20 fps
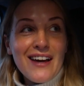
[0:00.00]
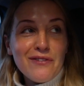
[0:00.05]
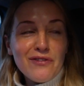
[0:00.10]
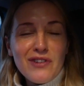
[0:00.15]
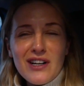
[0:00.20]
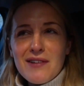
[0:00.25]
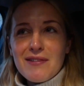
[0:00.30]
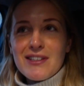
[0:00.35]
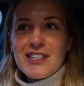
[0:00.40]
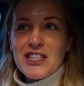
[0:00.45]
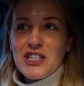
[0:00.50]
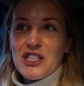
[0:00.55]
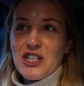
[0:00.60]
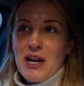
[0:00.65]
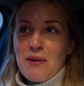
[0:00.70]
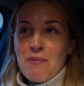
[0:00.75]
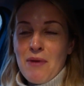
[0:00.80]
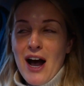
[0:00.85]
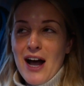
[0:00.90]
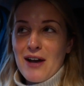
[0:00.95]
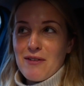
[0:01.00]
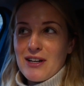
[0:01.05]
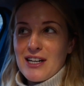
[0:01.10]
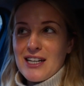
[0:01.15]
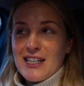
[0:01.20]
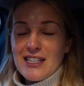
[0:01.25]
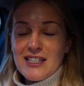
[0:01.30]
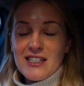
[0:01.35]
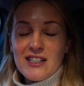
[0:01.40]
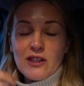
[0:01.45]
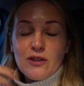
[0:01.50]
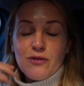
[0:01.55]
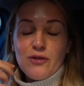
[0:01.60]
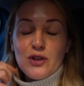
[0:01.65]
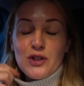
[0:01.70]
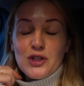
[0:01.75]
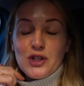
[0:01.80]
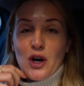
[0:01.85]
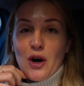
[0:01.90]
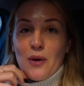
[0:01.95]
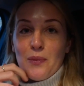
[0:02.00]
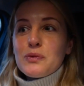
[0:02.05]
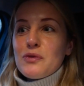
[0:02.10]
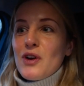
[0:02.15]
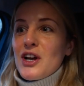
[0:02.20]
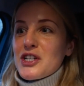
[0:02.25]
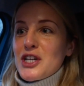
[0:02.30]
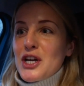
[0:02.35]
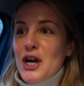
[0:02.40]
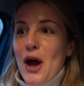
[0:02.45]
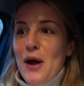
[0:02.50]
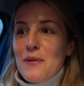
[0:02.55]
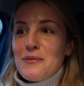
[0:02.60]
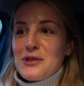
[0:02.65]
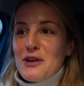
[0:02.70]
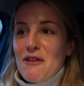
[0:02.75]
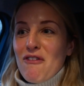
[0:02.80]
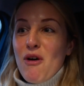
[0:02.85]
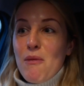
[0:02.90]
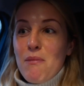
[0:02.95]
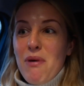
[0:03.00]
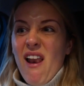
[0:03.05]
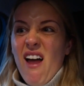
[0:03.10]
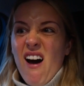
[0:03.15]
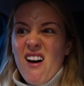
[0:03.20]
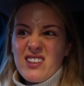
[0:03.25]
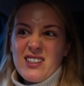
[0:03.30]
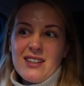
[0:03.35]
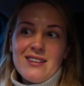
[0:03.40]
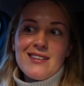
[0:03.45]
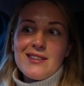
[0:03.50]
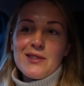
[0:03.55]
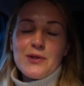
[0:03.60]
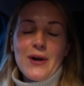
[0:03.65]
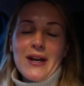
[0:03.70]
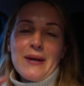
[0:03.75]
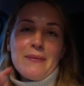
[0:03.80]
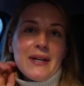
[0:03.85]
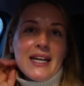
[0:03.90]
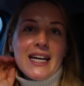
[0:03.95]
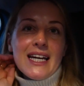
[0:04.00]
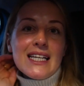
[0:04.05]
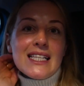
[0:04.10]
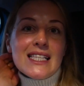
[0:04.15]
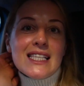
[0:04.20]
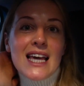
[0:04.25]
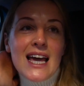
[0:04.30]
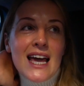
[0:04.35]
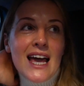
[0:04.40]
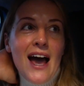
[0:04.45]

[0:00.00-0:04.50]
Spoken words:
Freddie went to the gym, I went in and did the food shop. We're rushing home because I've got Pilates in 20 minutes.